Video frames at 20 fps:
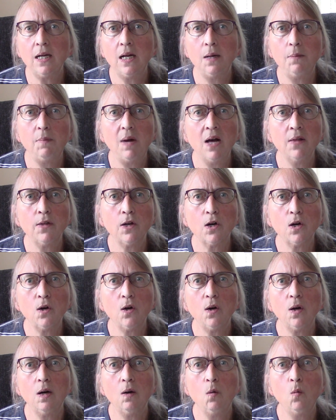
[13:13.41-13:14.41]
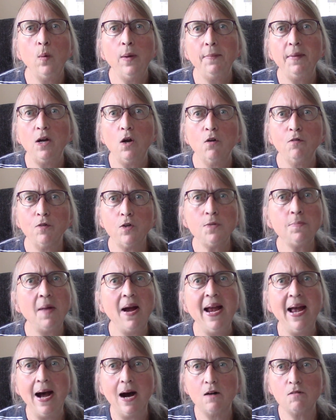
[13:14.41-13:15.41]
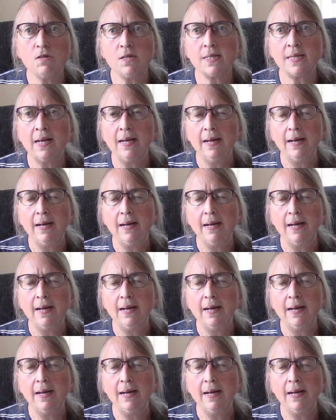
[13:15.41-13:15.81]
other women over to my house.